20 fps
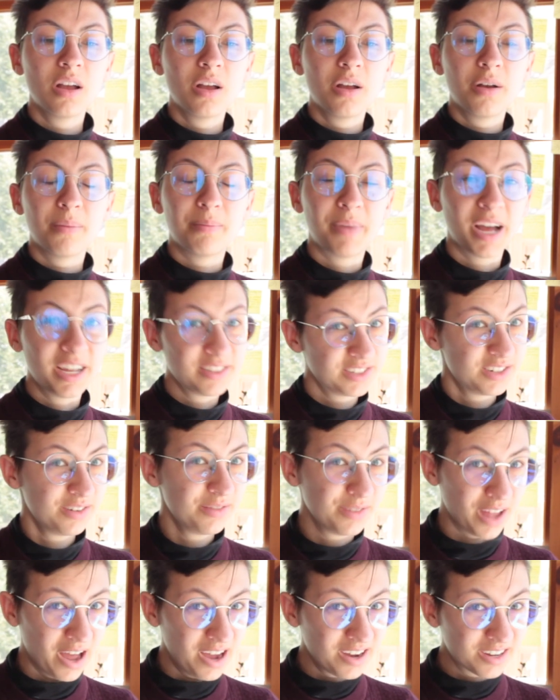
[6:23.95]
Best
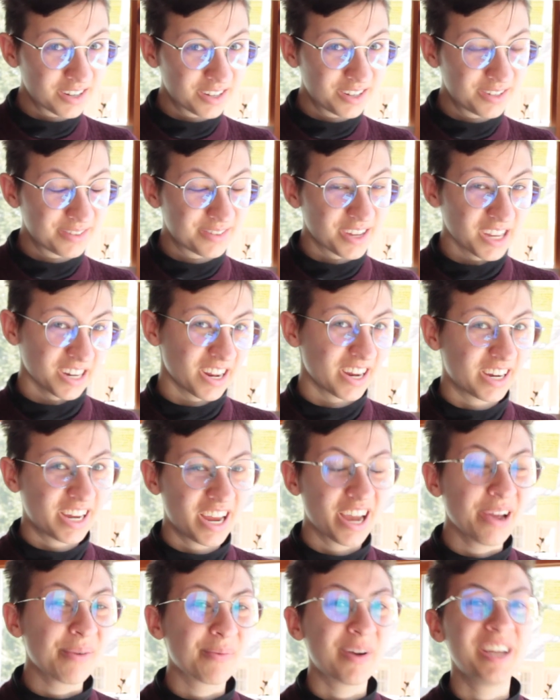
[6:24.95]
of luck, and I
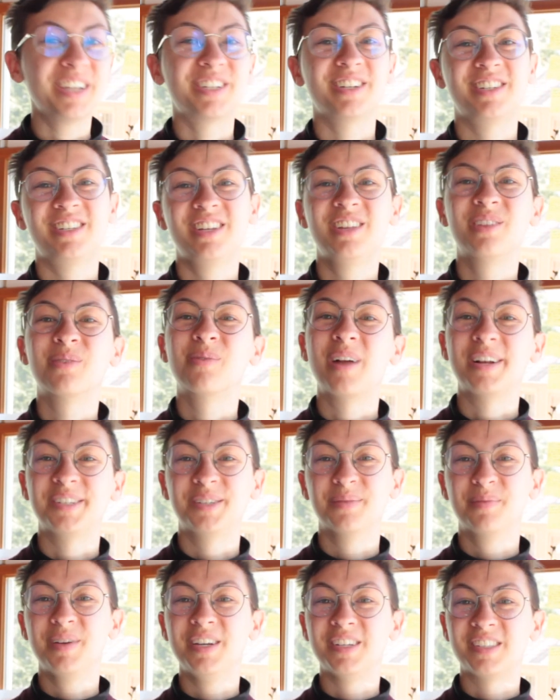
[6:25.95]
can't wait to see the
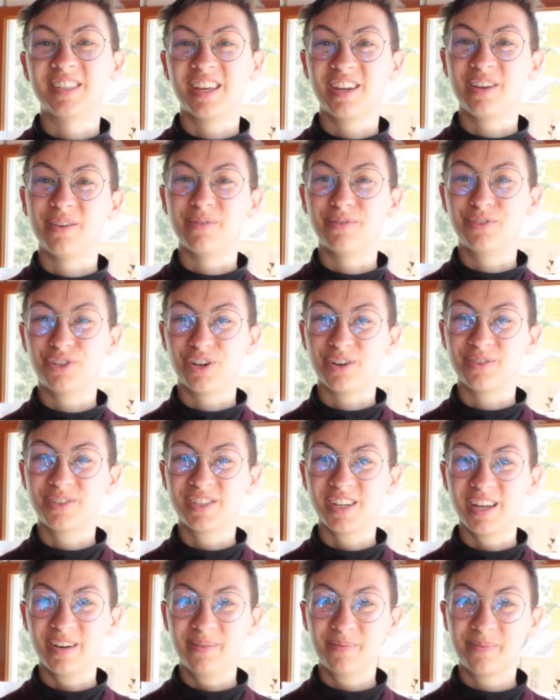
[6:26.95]
recipes that you've
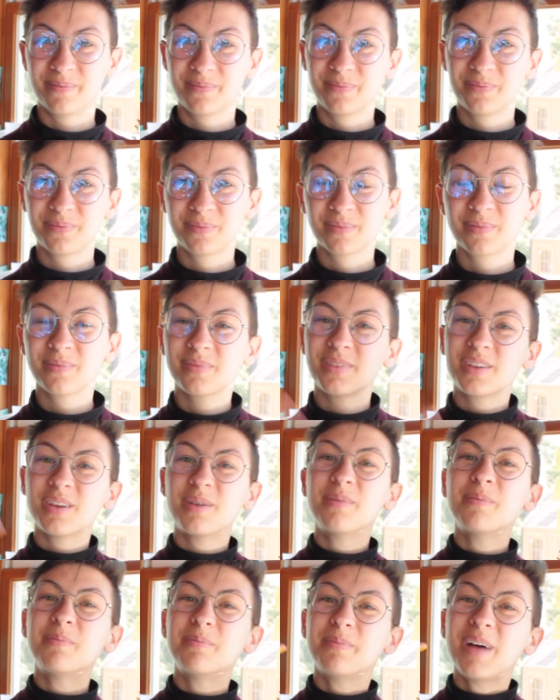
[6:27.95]
chosen.
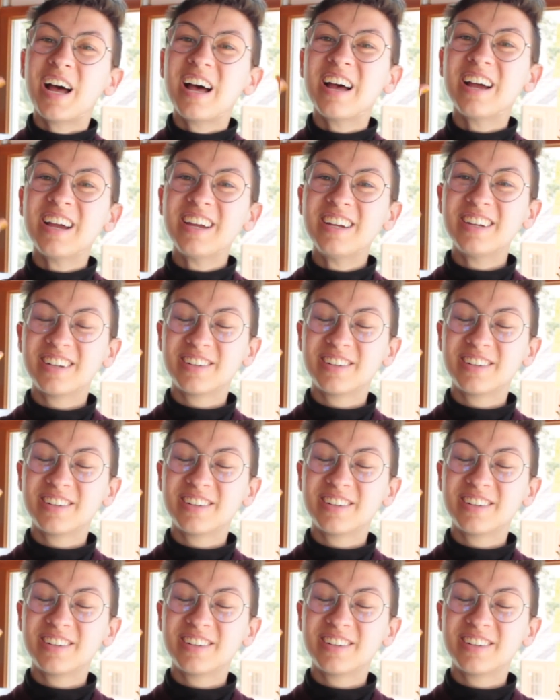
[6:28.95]
Bye!